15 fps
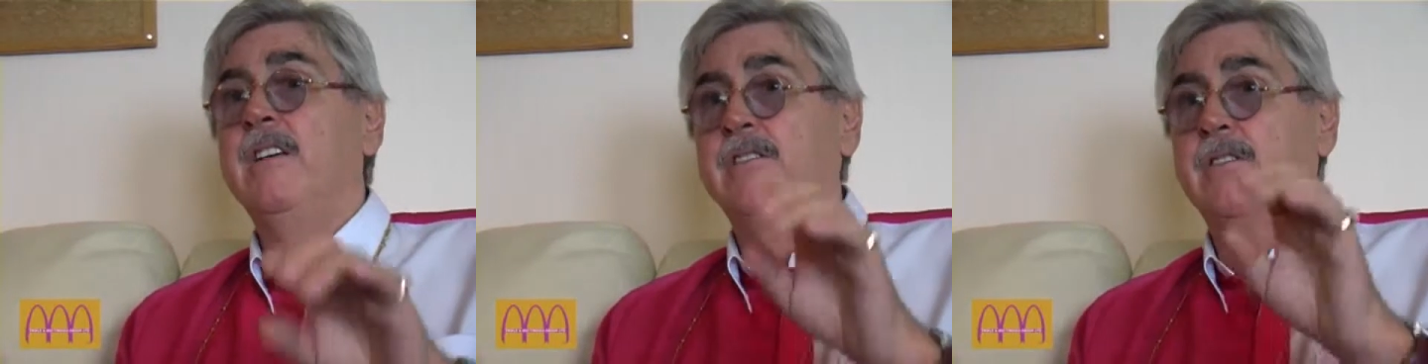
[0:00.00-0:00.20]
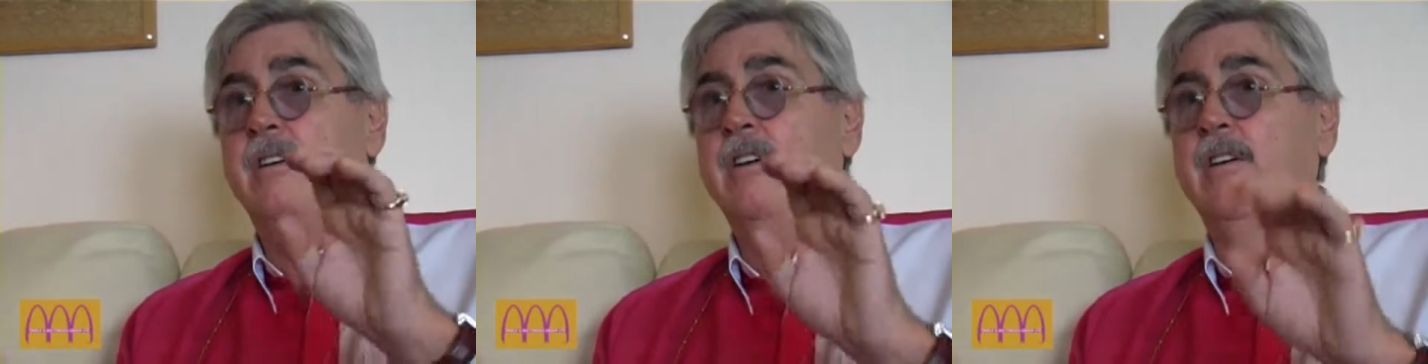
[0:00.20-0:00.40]

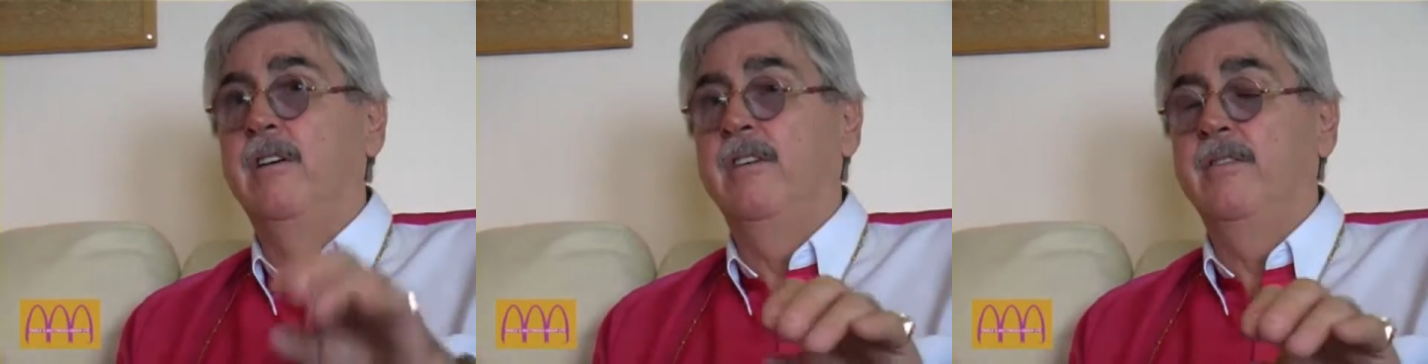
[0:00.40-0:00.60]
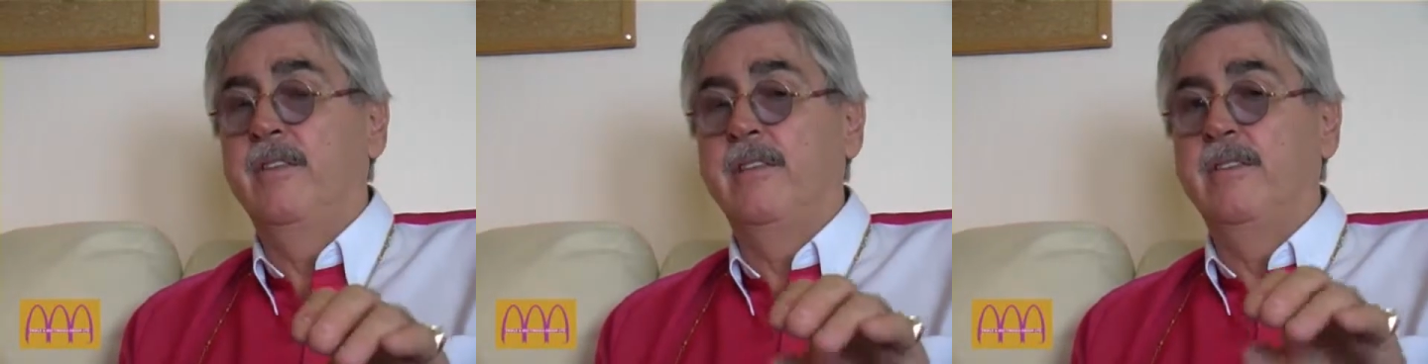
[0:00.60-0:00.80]
So
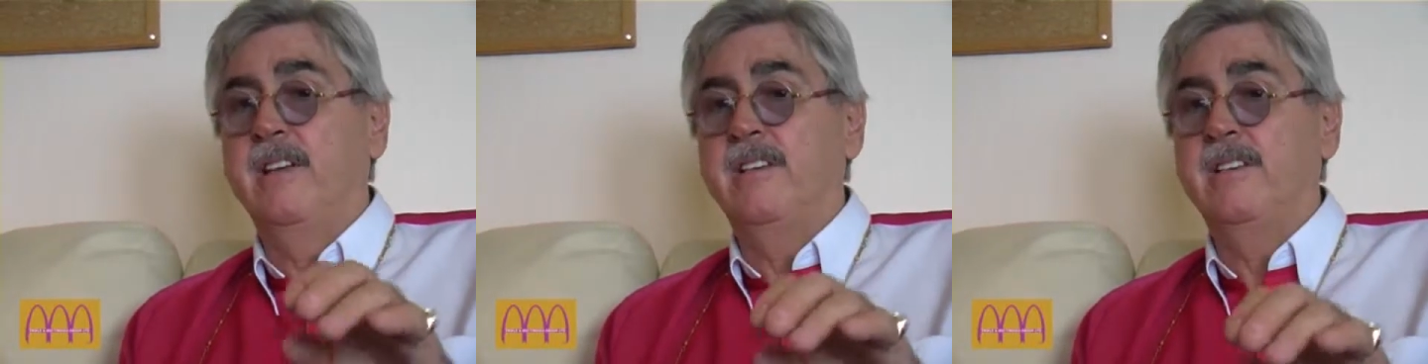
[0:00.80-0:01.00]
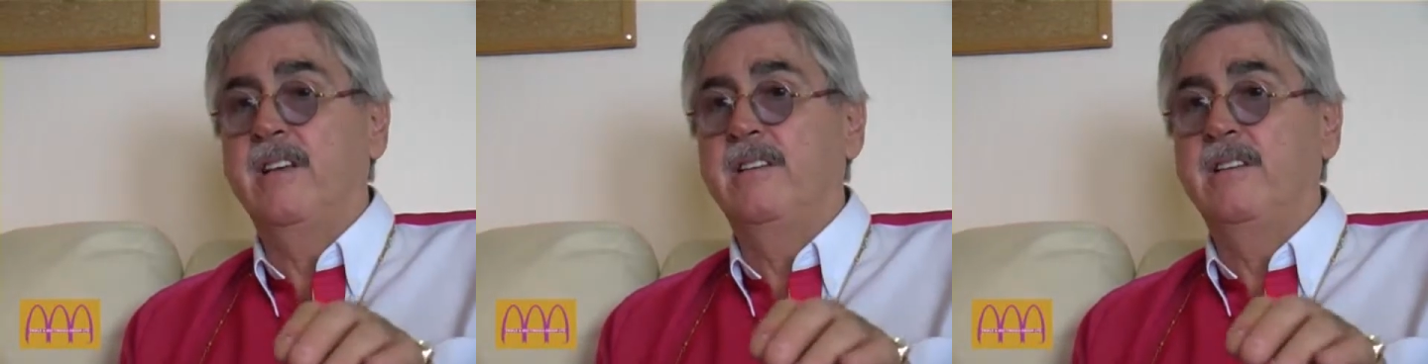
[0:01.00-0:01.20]

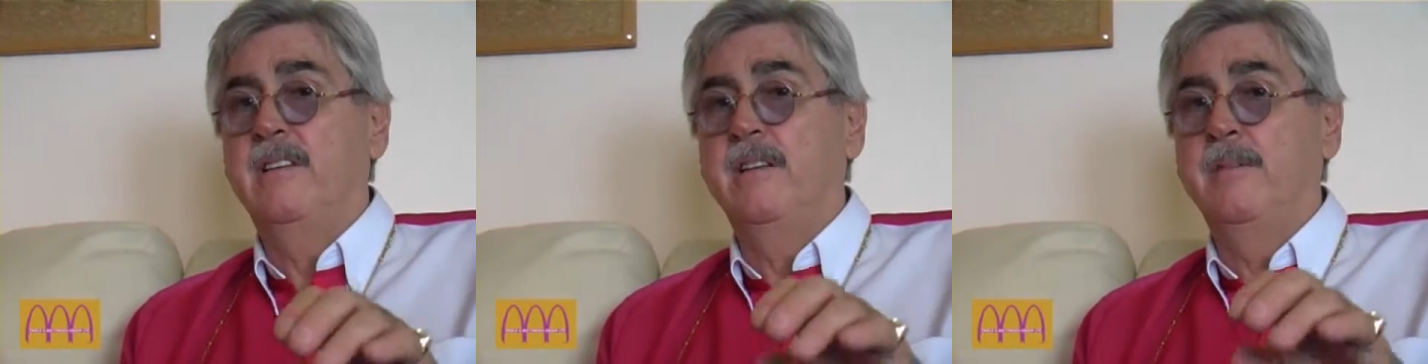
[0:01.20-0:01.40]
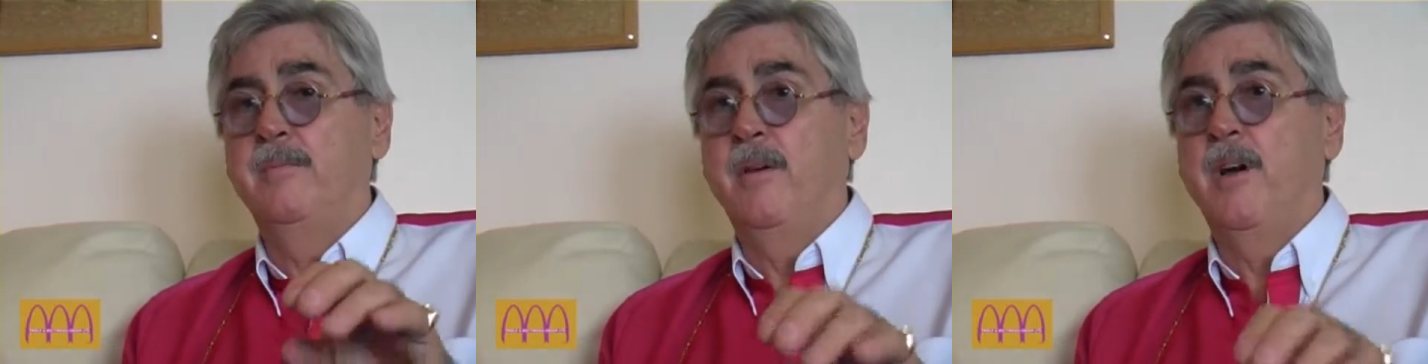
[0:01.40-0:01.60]

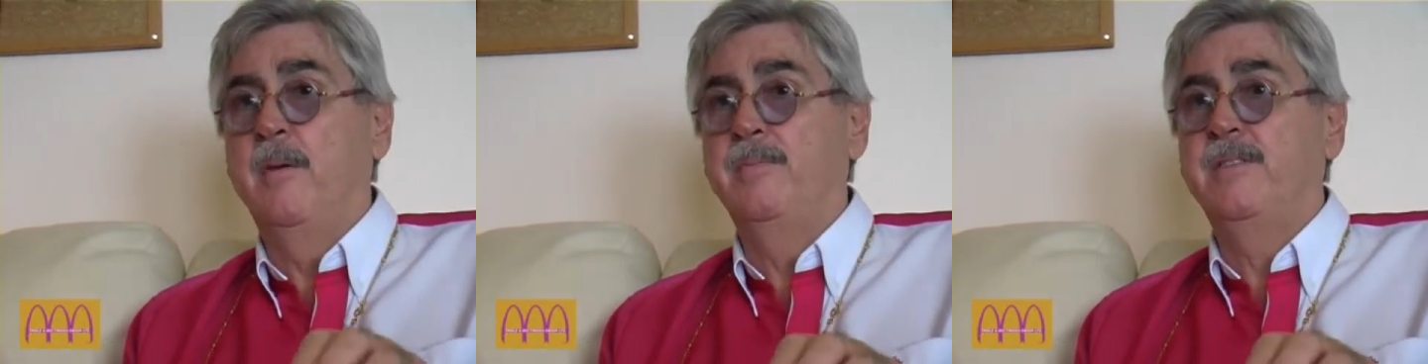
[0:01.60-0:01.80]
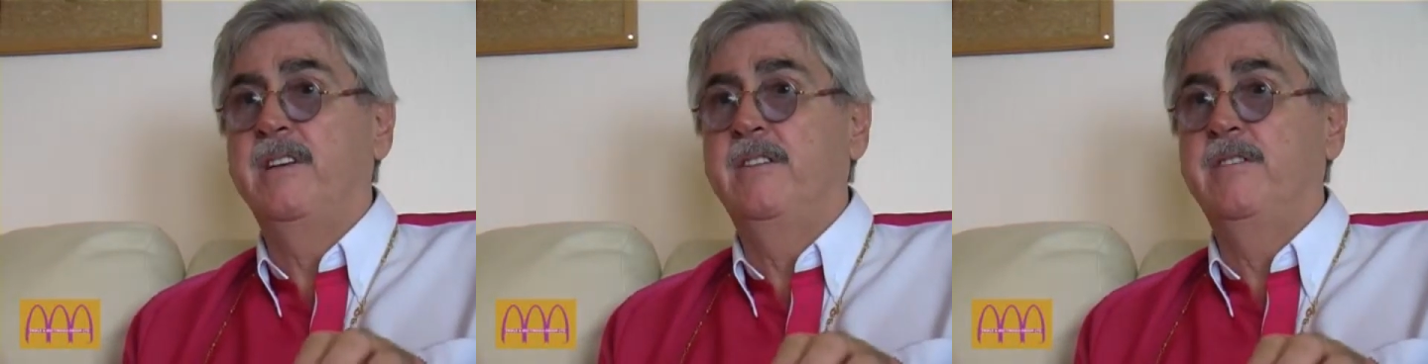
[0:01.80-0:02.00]
the
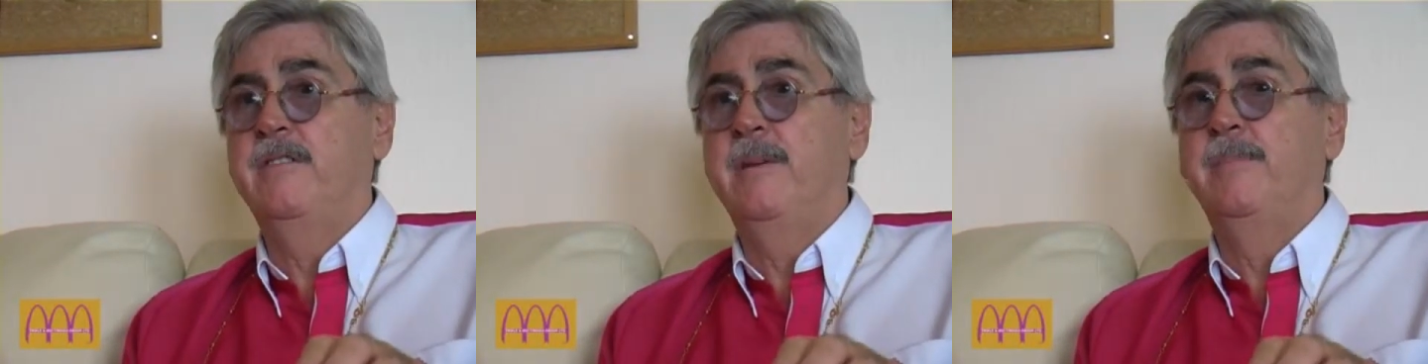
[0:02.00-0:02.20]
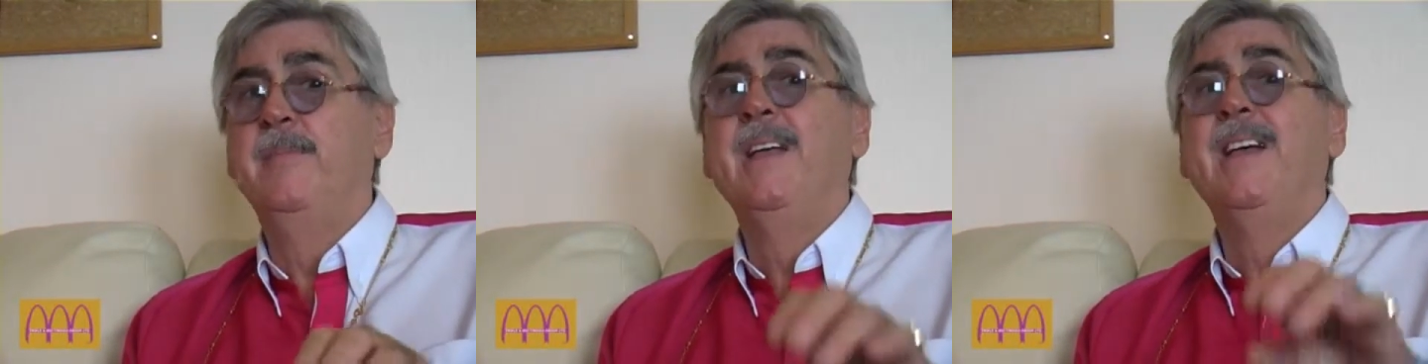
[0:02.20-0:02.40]
cops said to
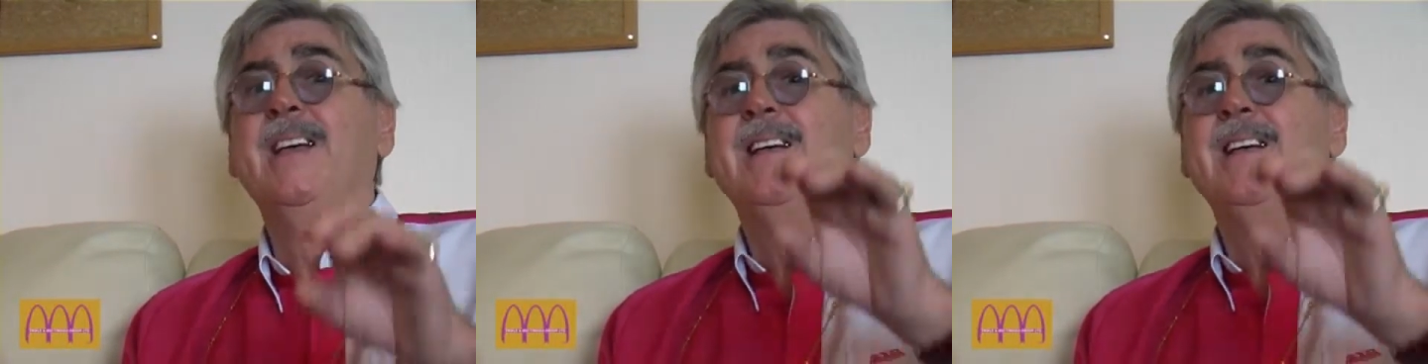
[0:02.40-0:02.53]
him,